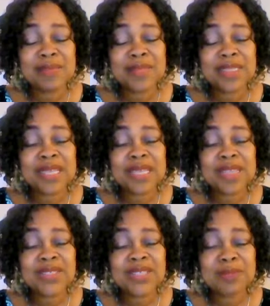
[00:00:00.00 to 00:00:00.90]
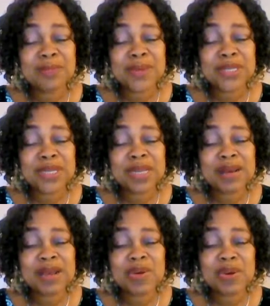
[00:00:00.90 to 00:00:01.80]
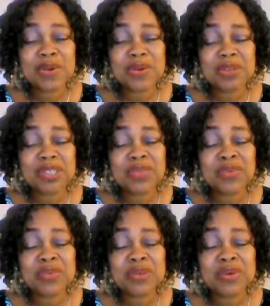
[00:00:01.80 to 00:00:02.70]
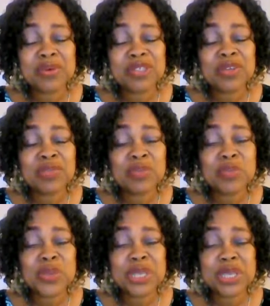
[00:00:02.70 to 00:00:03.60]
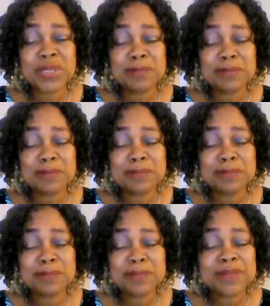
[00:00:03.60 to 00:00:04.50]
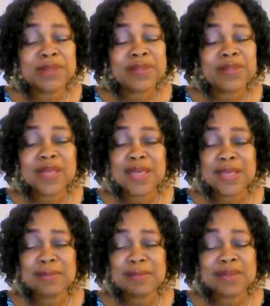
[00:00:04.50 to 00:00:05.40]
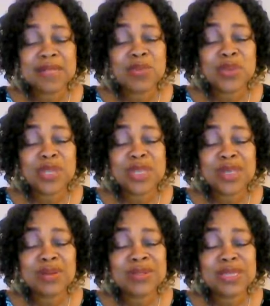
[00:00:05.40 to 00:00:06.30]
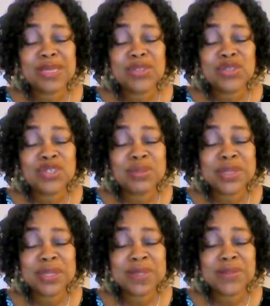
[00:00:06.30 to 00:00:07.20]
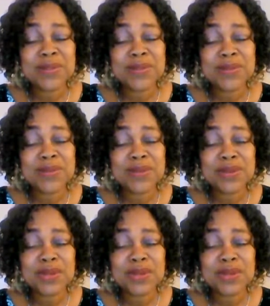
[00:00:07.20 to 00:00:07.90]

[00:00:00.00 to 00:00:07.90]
That he has separated our congregation from the congregation of the wicked. Thank him that the wicked cannot stand in judgment against us.